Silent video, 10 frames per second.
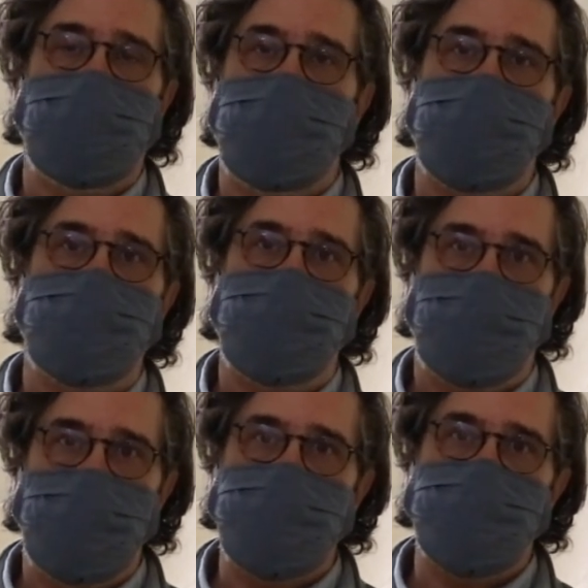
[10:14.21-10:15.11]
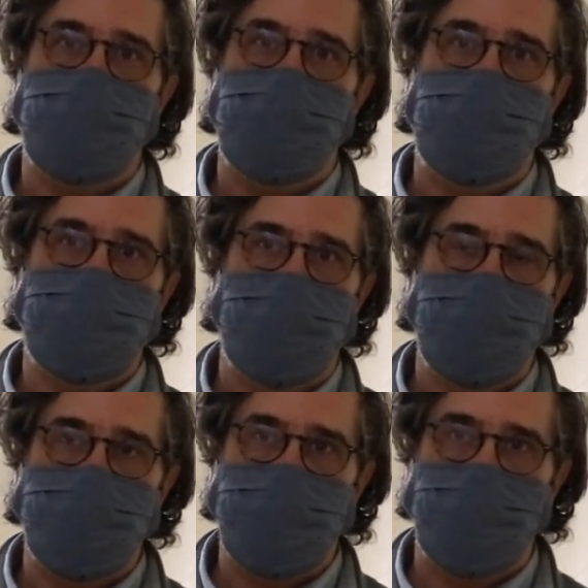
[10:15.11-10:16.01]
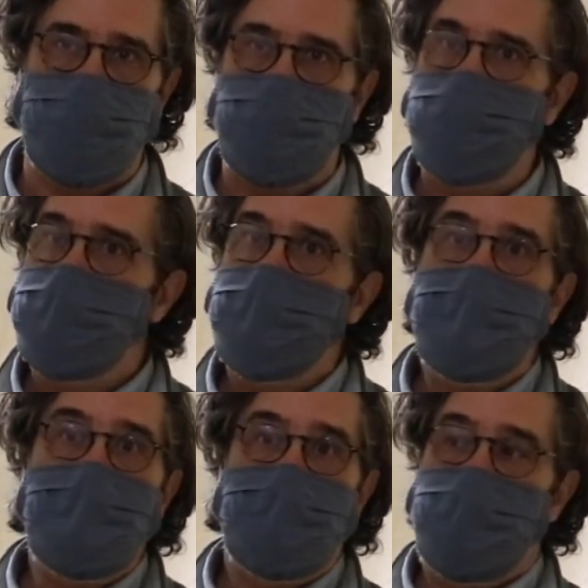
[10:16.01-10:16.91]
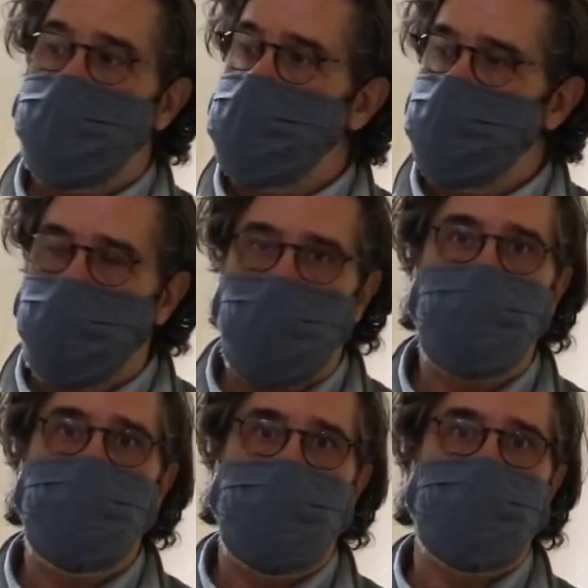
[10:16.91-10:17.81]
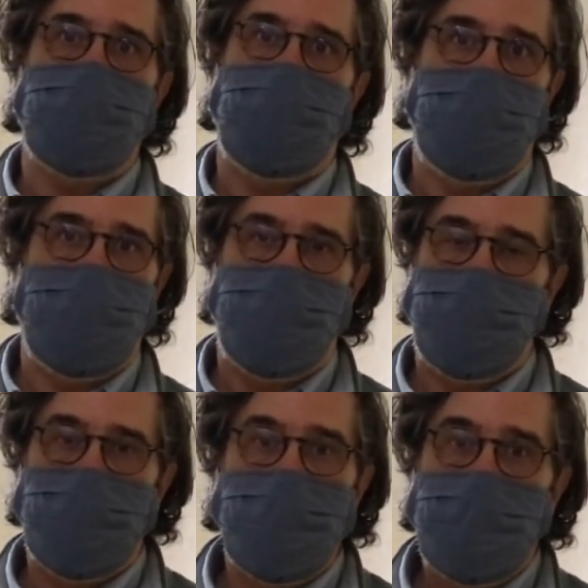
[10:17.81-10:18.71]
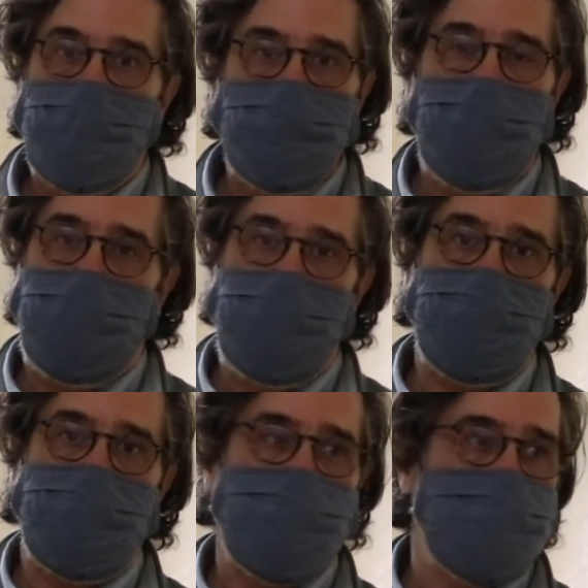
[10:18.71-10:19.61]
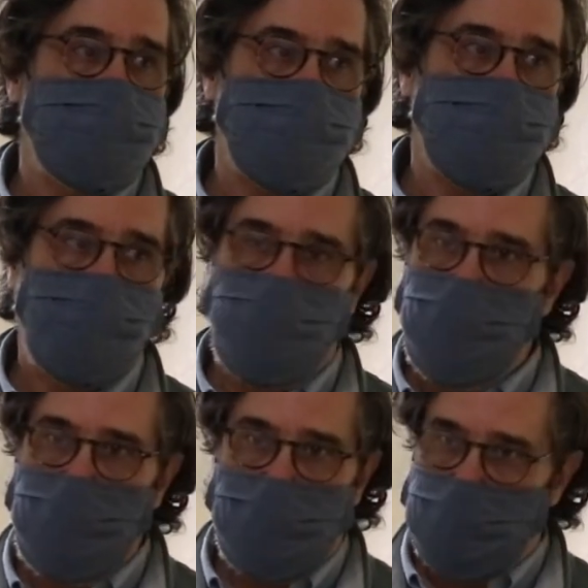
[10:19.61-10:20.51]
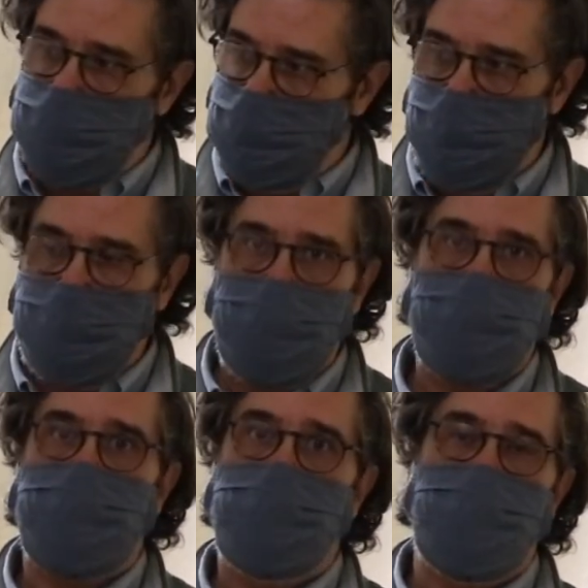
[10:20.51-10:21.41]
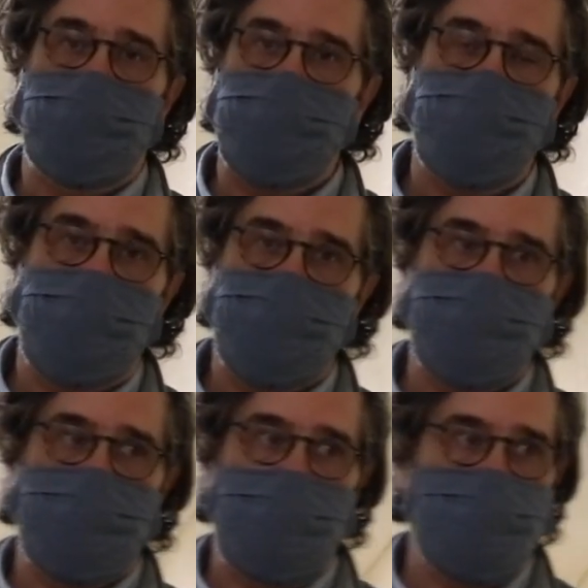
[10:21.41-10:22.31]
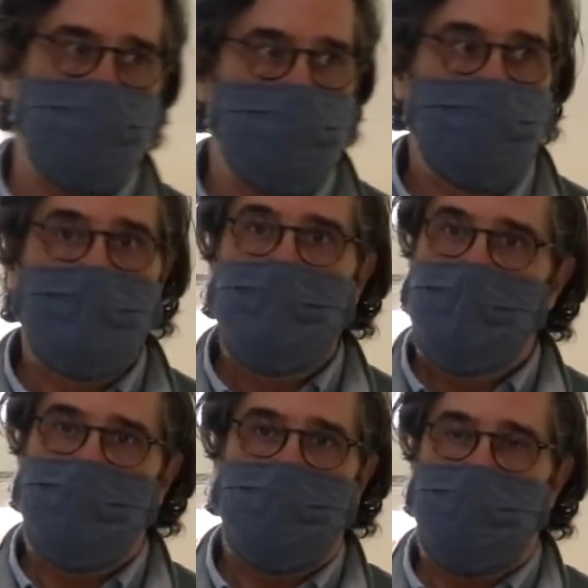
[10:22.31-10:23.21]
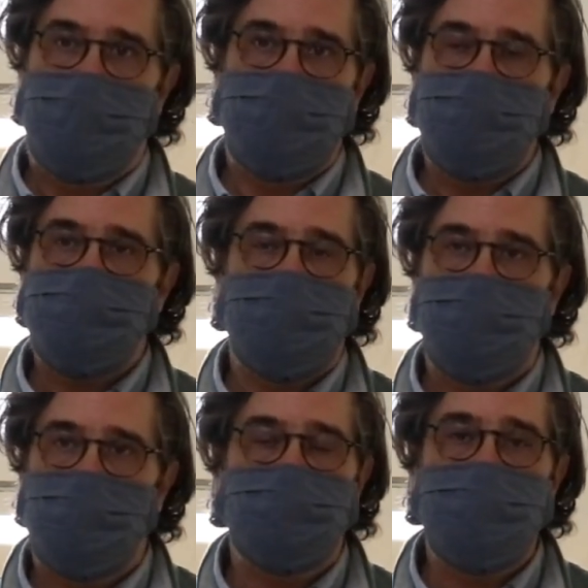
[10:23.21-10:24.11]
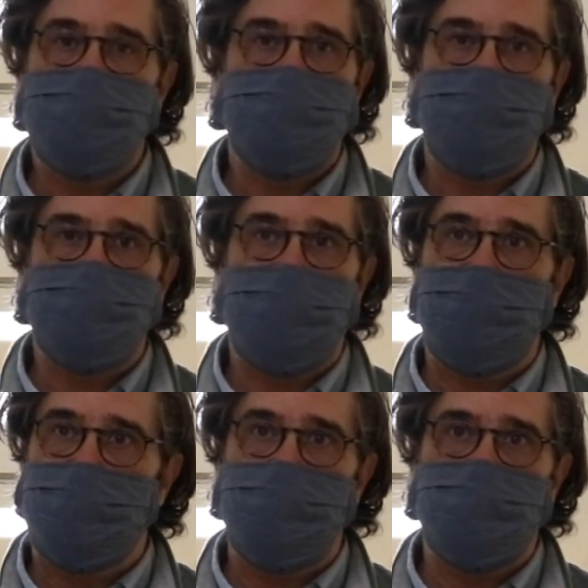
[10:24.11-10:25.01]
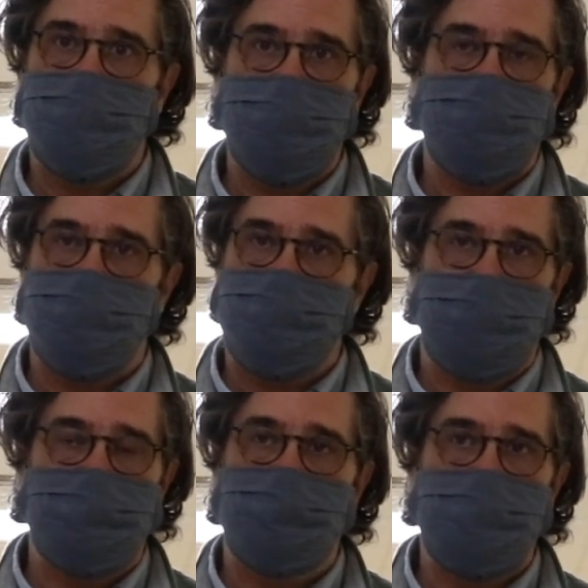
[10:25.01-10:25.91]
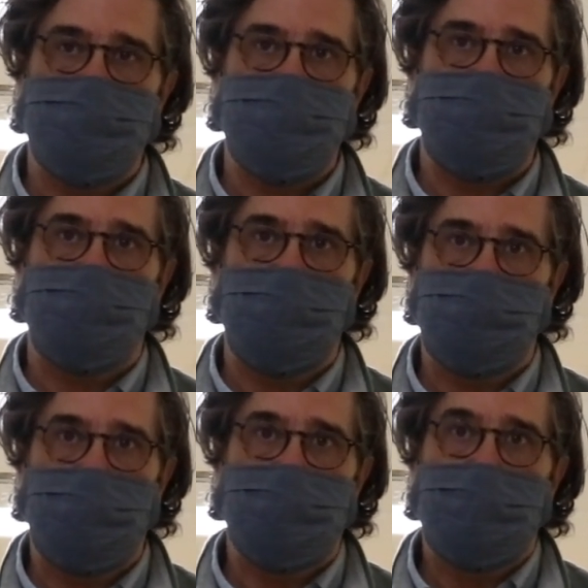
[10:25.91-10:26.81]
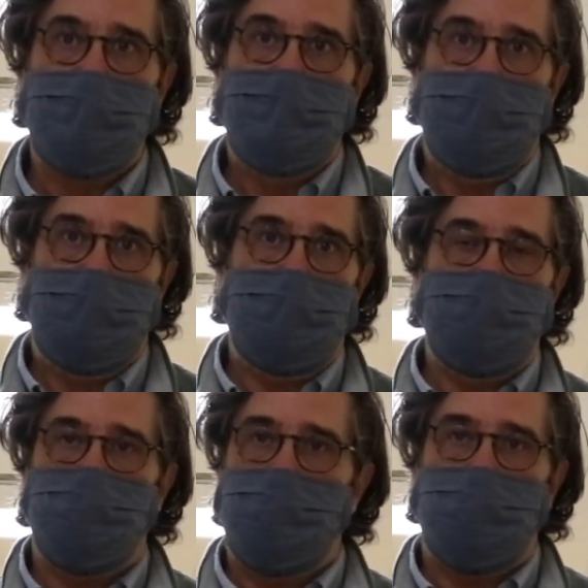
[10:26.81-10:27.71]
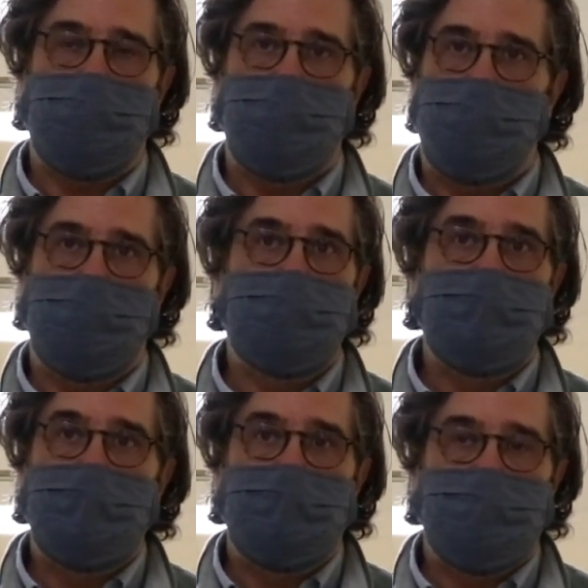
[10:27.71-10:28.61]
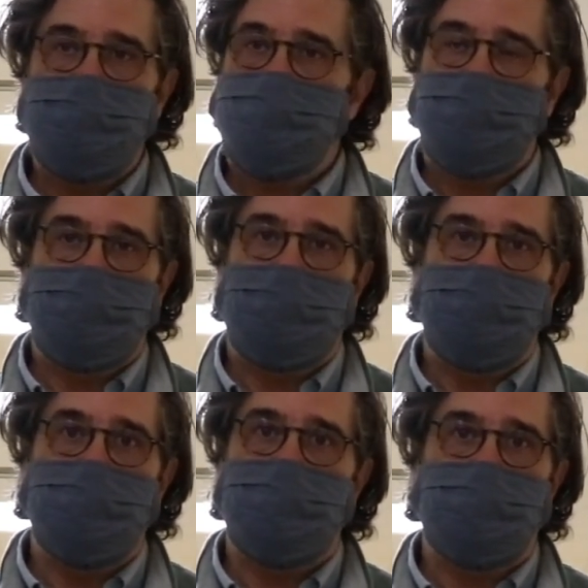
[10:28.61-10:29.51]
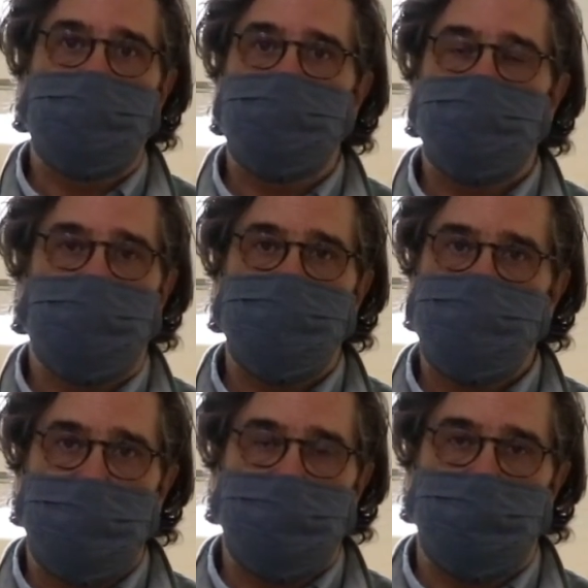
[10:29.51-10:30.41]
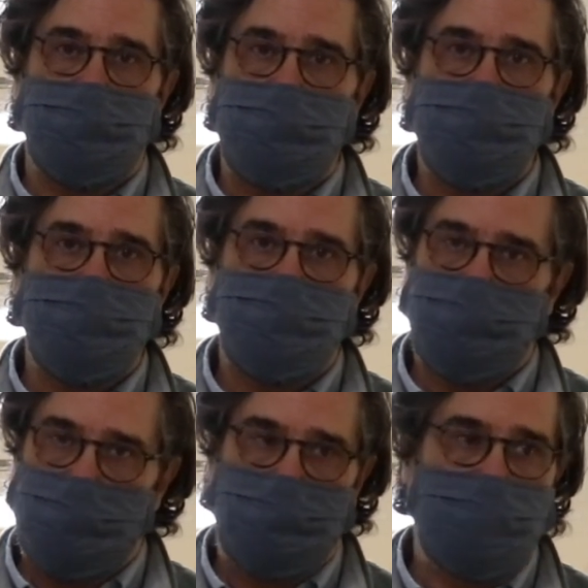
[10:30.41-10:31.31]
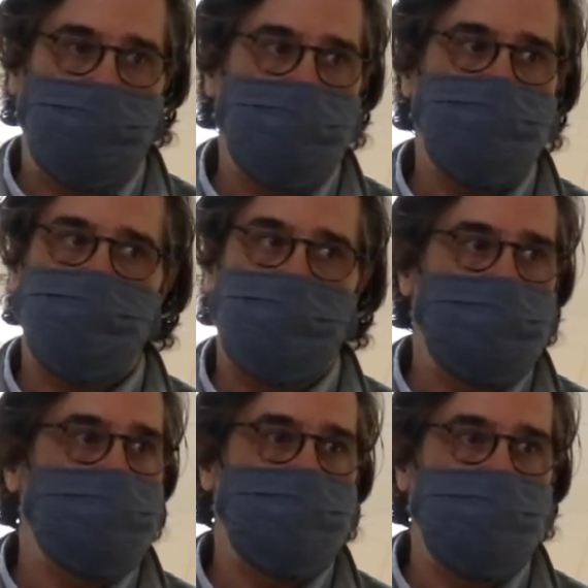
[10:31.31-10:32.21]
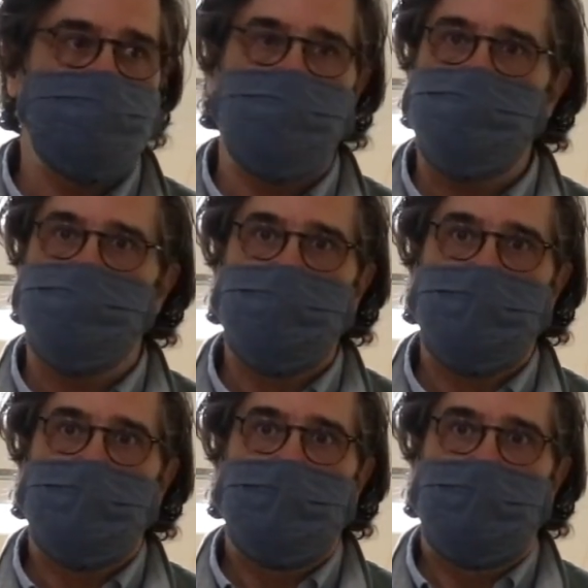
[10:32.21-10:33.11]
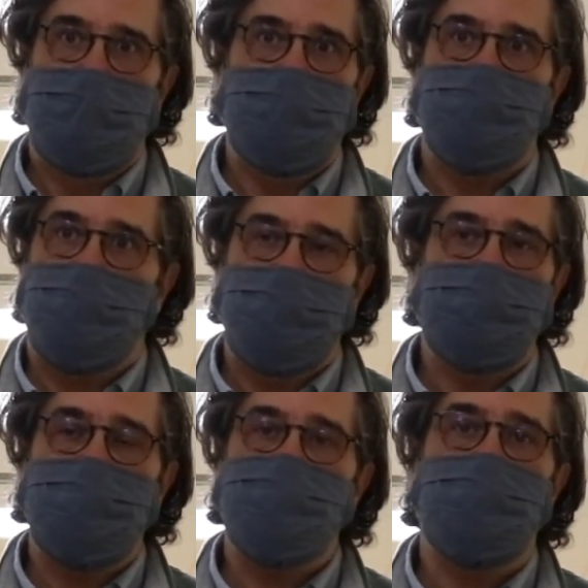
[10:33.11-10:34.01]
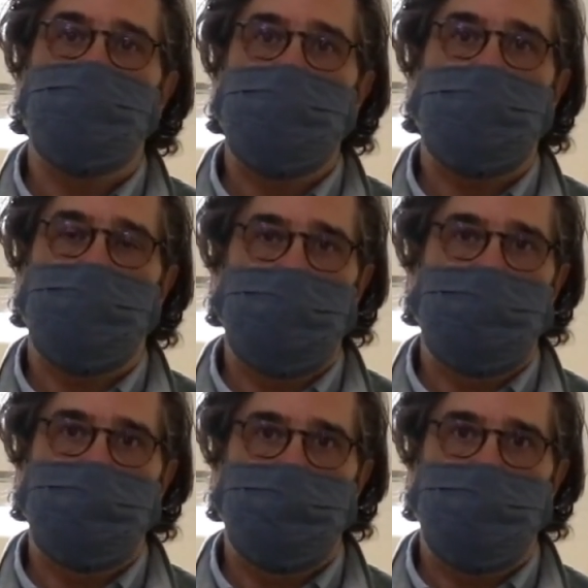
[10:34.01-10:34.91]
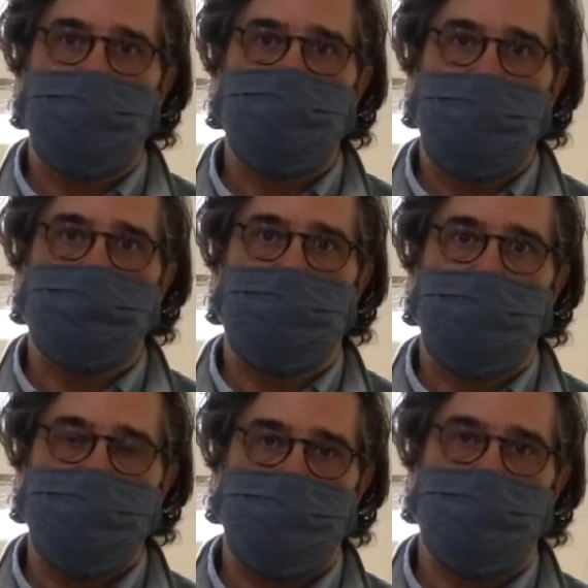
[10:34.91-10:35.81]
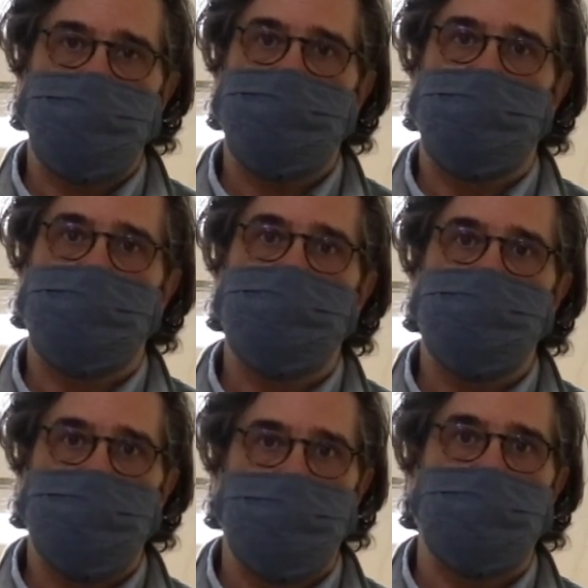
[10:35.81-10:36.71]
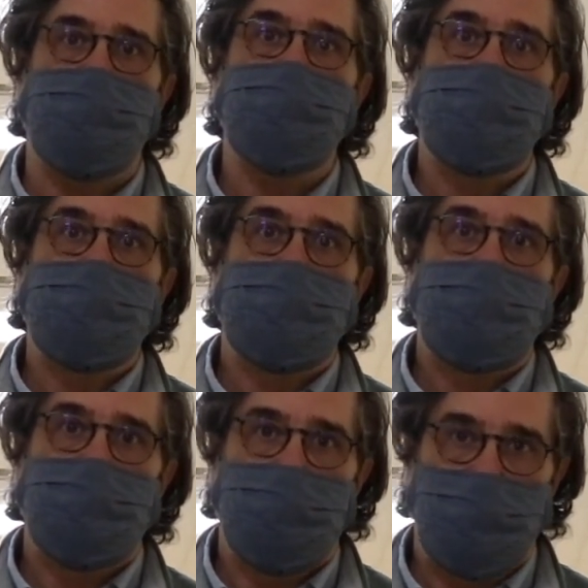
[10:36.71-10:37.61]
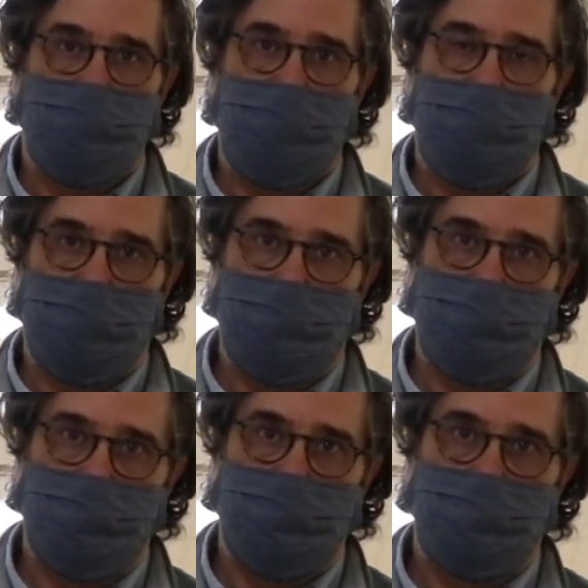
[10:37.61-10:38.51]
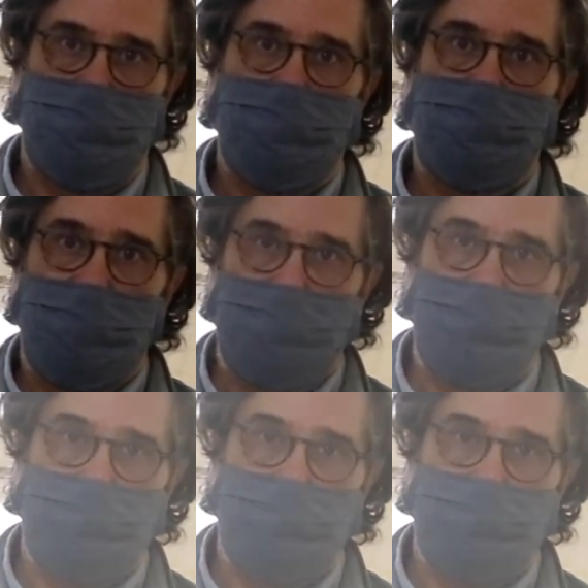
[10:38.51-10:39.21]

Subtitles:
a lot of preparations for the return to school. There are more being made as we are videotaping this presentation. There are additional pieces of signage, additional safety pieces of equipment, and we're listening loud and clear to our stakeholders, our parents, and our teachers, and try to make sure we are in the best shape possible to start school November 9th. Thank you.